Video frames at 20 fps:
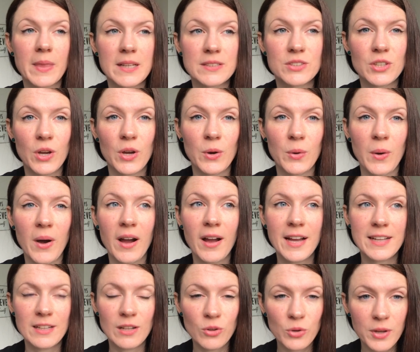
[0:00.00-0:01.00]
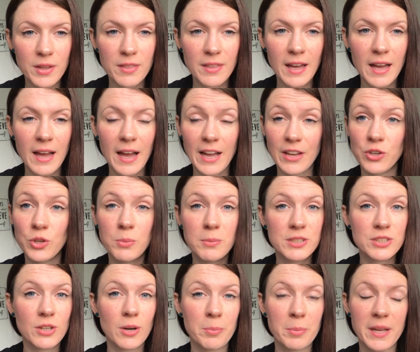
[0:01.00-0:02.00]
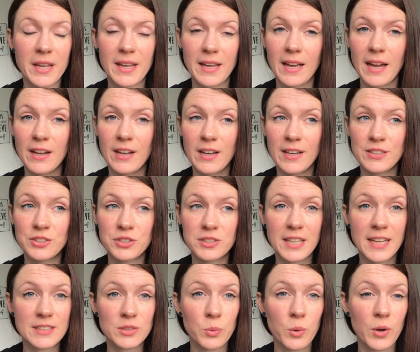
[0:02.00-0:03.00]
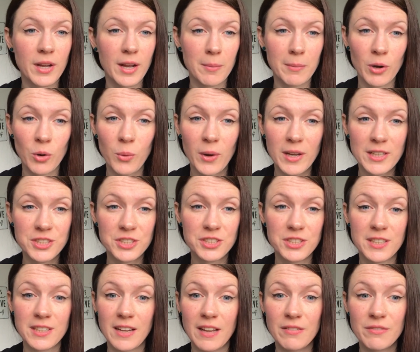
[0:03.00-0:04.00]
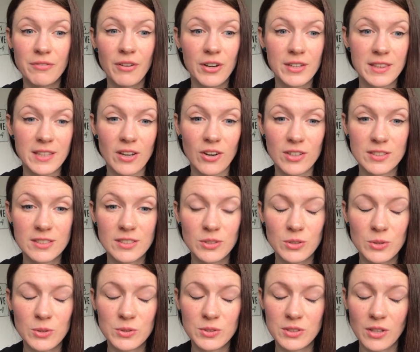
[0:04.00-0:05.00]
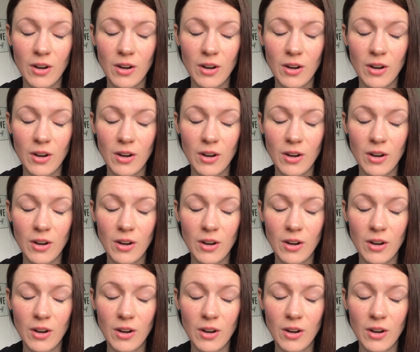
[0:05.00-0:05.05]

So I had a look at that, I knew my topic, I just had to work out my question and find the articles.